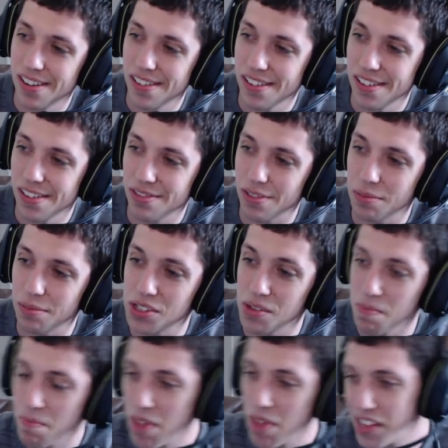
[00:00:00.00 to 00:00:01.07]
from this
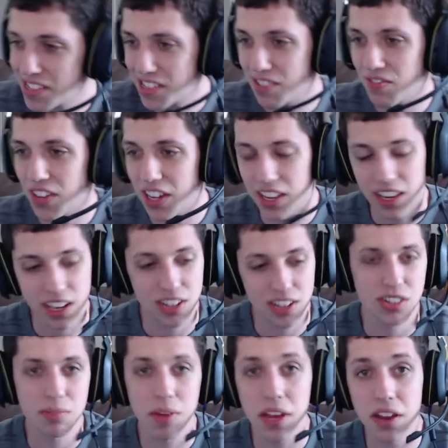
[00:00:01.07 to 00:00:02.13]
amazing vacation, and
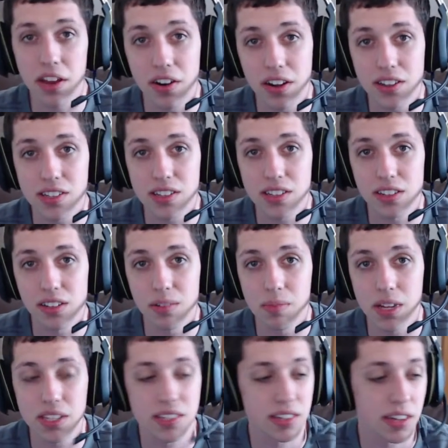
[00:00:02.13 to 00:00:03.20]
my internet's still
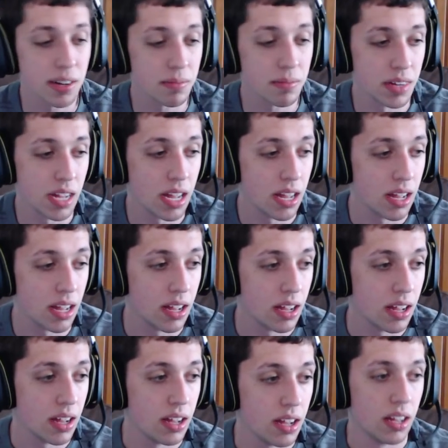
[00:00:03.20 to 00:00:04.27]
messed up.
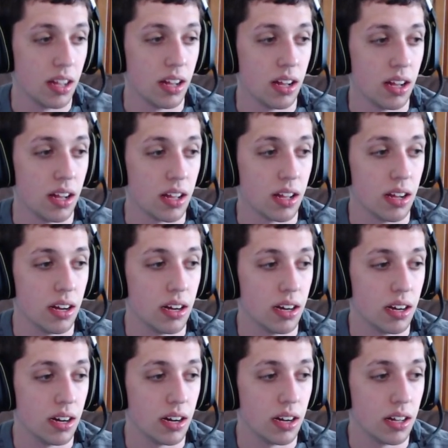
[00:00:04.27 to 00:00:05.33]

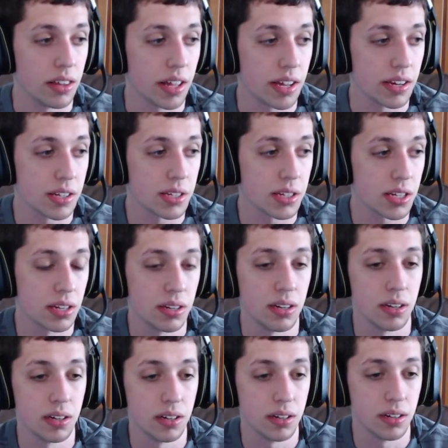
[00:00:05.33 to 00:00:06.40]
That is
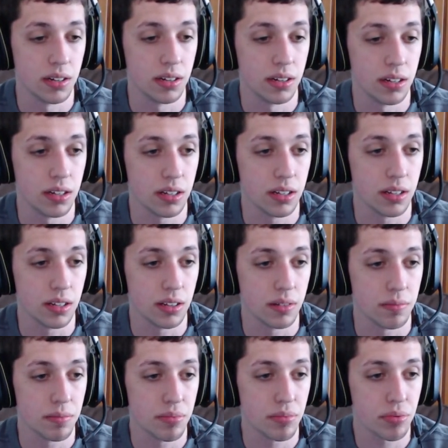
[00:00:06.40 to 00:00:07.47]

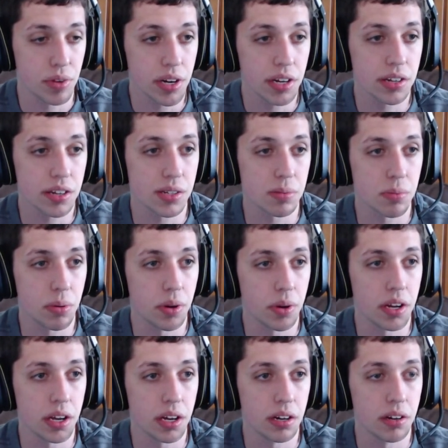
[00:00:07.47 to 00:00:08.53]
pretty
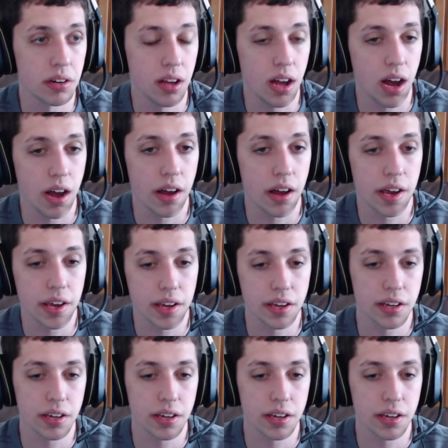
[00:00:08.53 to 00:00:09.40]
disappointing. I